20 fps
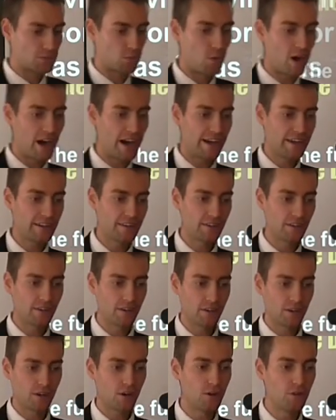was
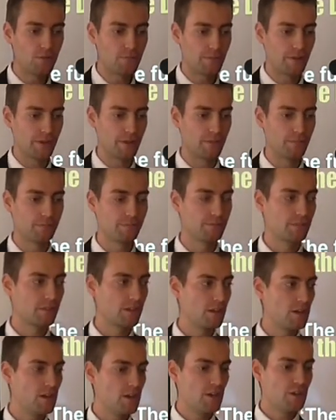wide open.
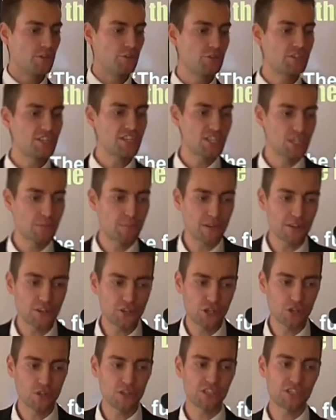You see,
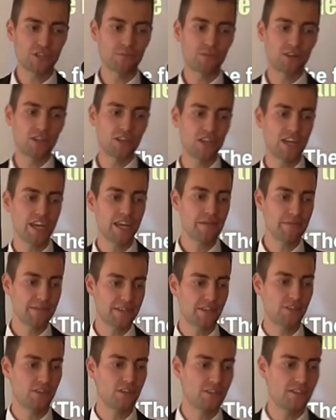spiritualism claims